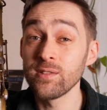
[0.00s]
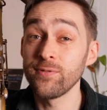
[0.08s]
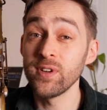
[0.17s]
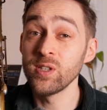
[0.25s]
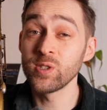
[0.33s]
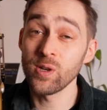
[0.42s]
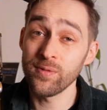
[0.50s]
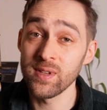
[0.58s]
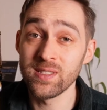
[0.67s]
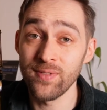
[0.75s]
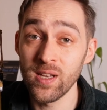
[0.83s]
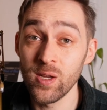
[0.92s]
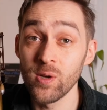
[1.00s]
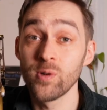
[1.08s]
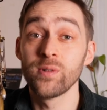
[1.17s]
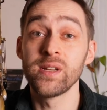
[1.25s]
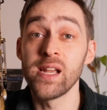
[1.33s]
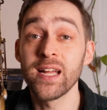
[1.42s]
a finish of this
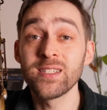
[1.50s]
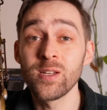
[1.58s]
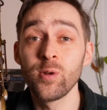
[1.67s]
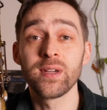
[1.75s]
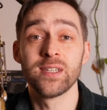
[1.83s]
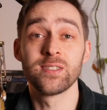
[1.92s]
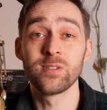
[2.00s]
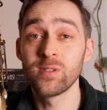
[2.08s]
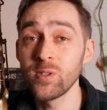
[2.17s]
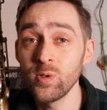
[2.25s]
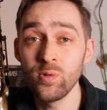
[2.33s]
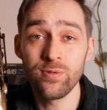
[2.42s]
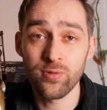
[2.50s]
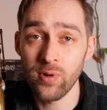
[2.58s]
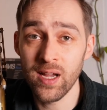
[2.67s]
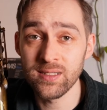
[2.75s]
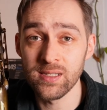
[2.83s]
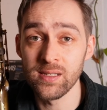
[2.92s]
video, let's look at 2
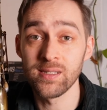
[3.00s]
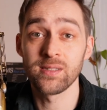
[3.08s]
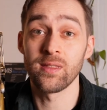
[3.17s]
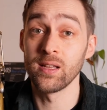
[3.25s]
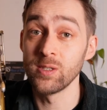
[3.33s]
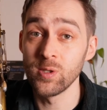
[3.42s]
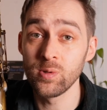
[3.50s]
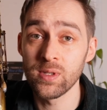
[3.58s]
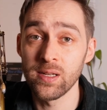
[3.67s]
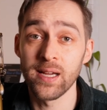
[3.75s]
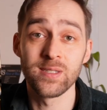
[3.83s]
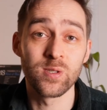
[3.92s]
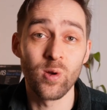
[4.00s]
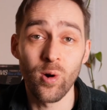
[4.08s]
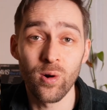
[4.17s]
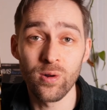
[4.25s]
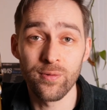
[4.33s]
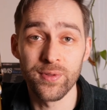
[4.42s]
phrases that utilize
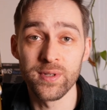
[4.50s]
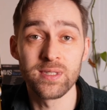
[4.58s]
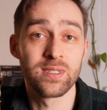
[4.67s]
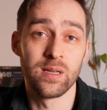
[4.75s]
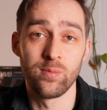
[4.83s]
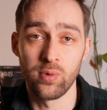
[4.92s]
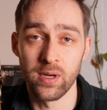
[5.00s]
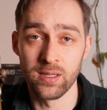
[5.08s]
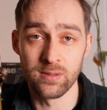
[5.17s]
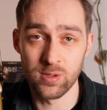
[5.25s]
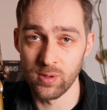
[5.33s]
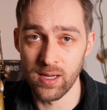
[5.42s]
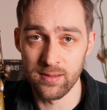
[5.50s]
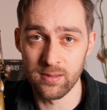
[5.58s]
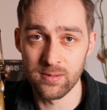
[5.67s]
all of this and bring it together.